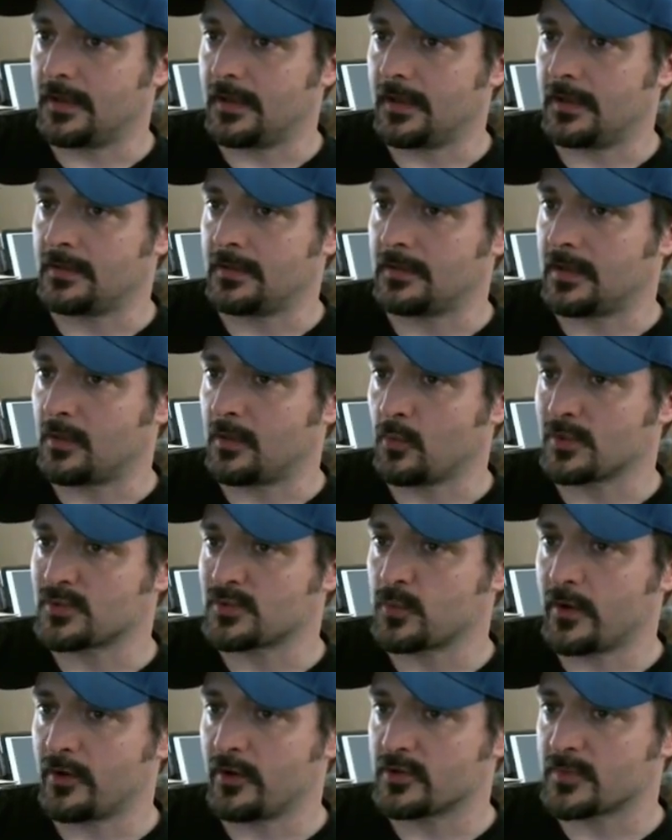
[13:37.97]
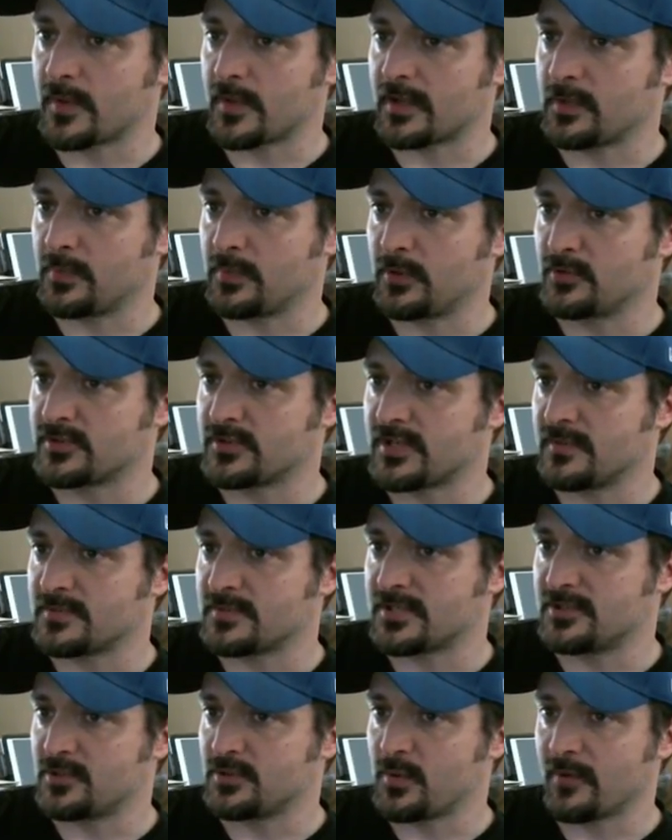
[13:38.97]
and what's weird is my computer
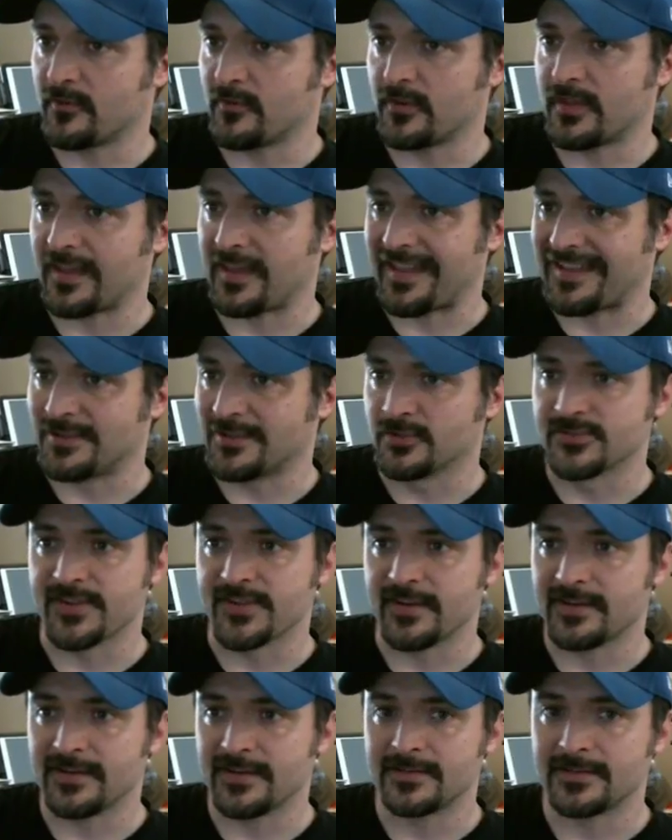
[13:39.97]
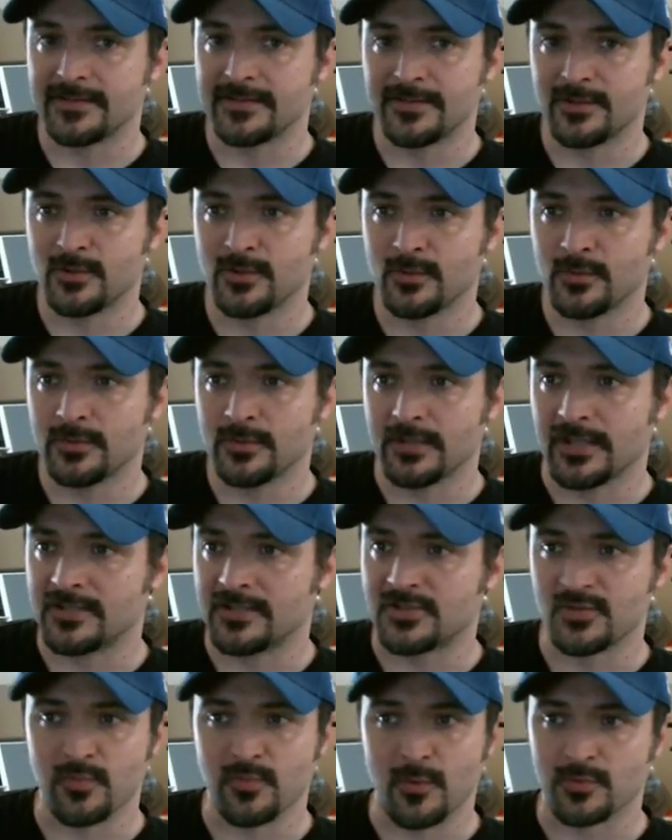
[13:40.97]
seems to do everything else I needed to do. It
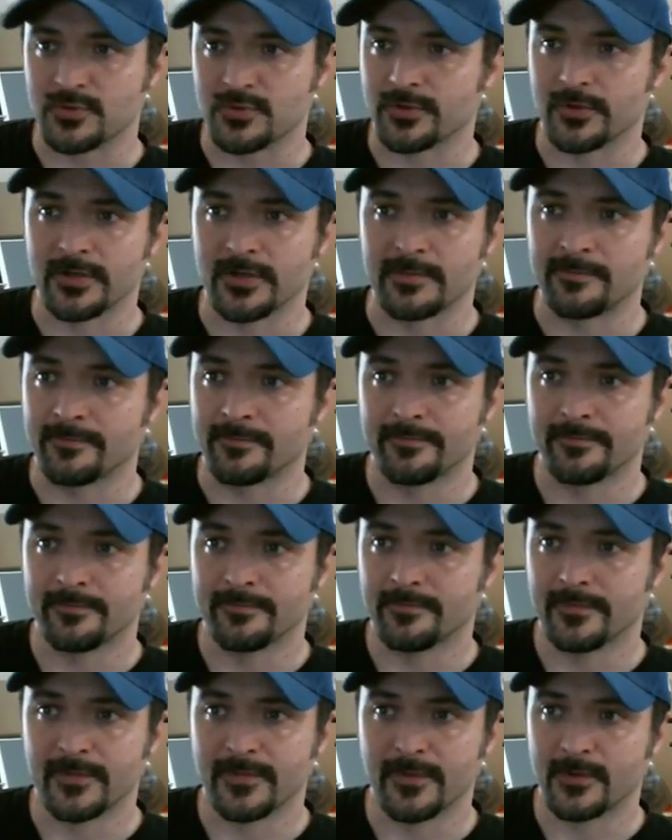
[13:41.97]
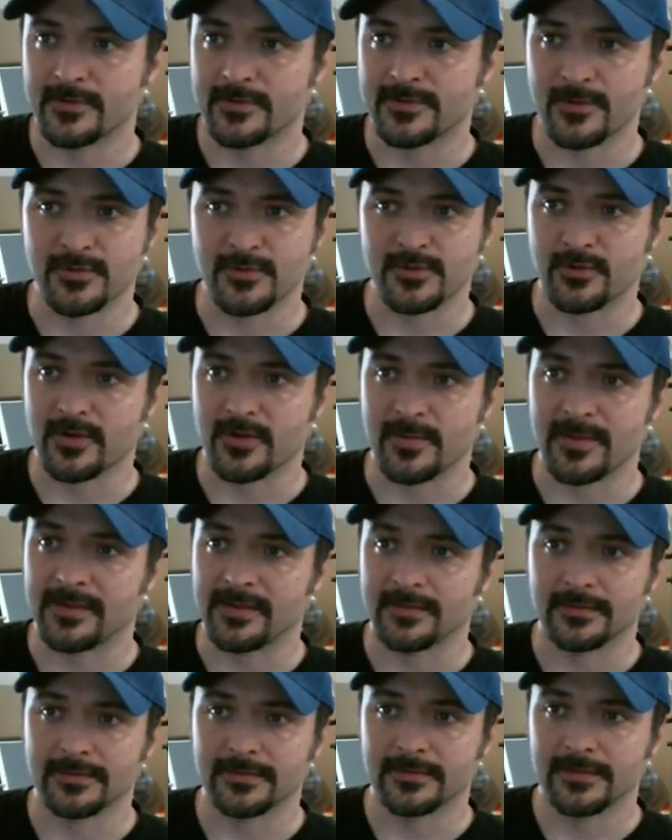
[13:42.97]
just won't stream. There's no streaming,
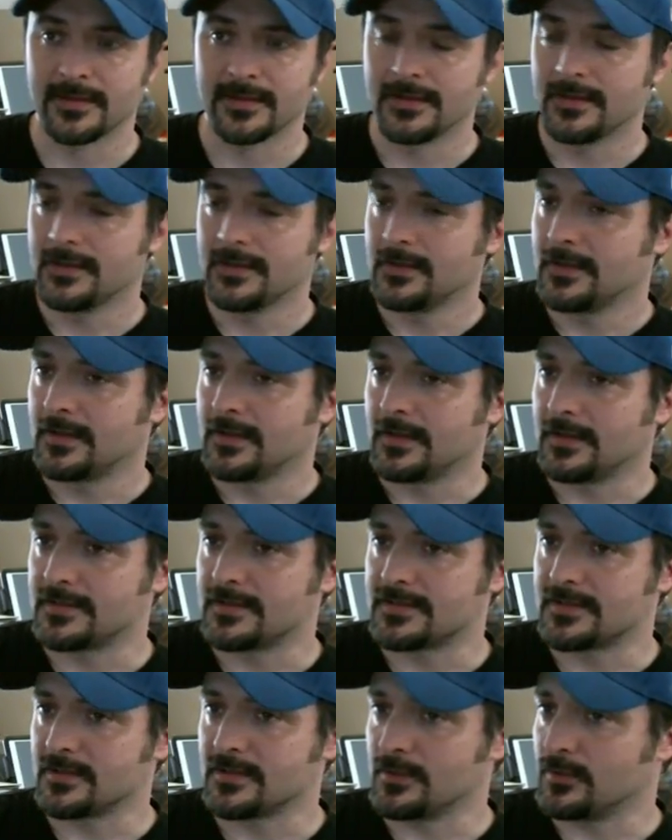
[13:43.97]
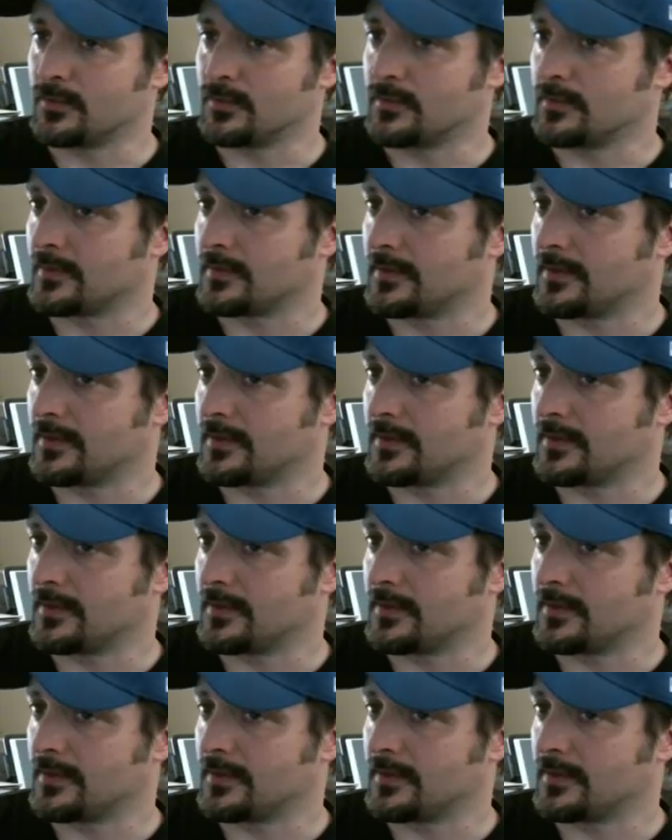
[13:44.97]
and so